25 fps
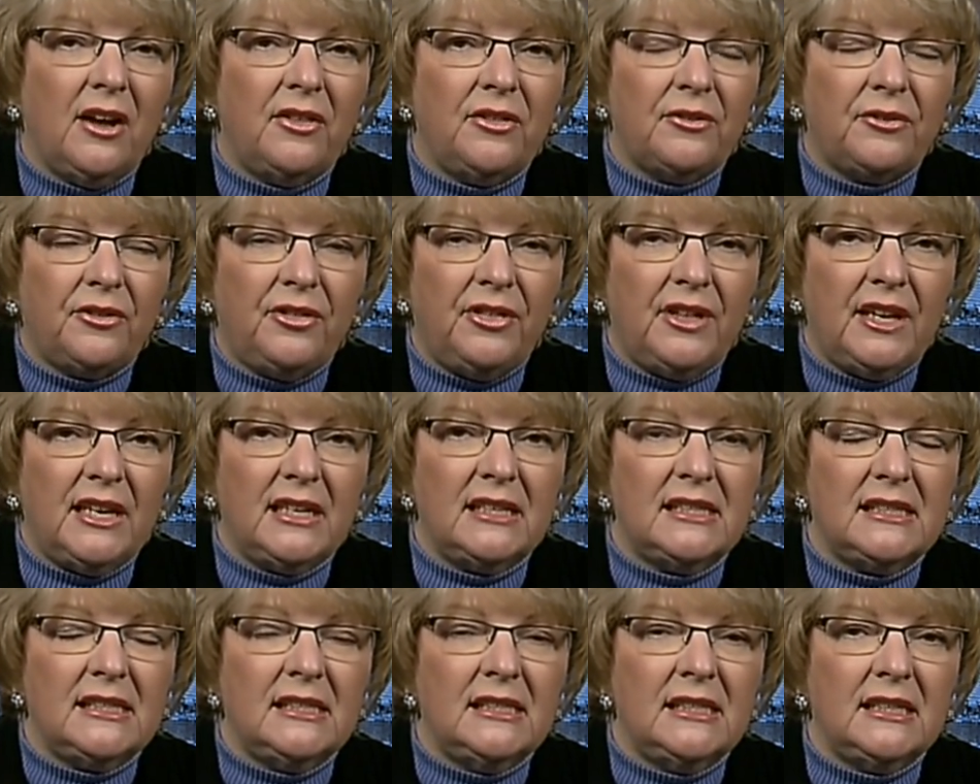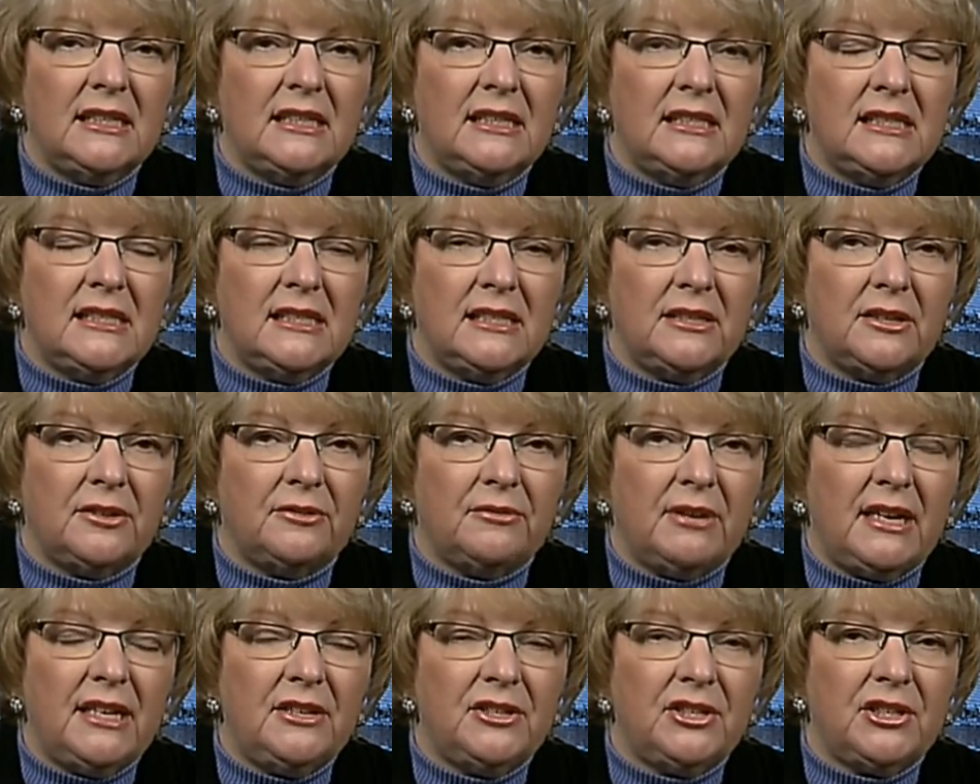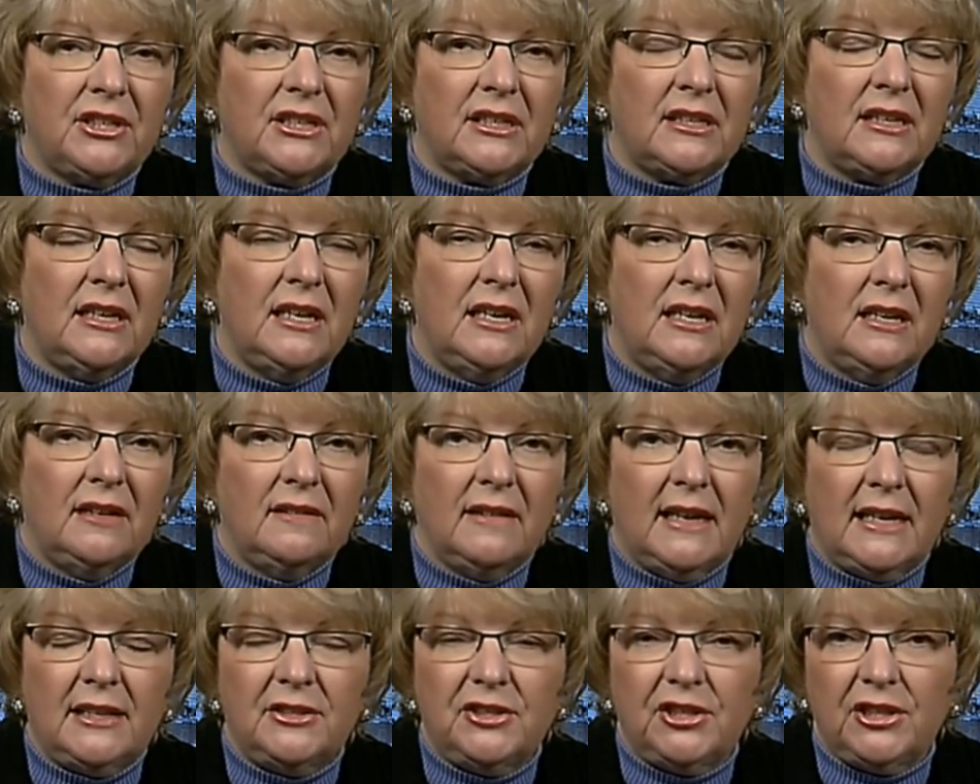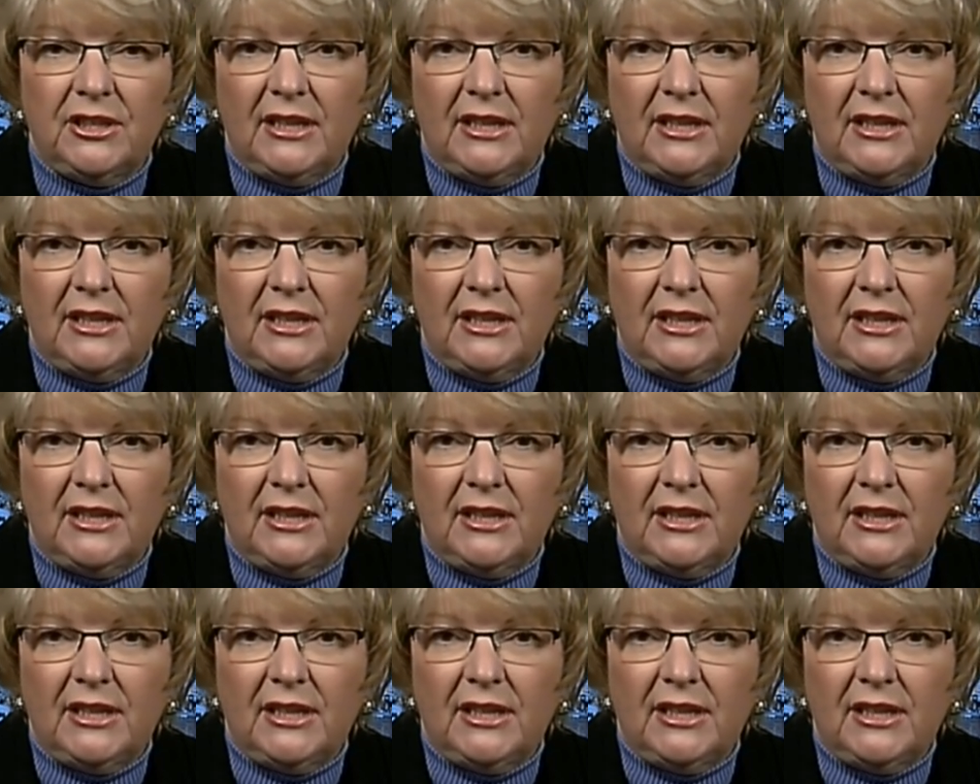other things into consideration, like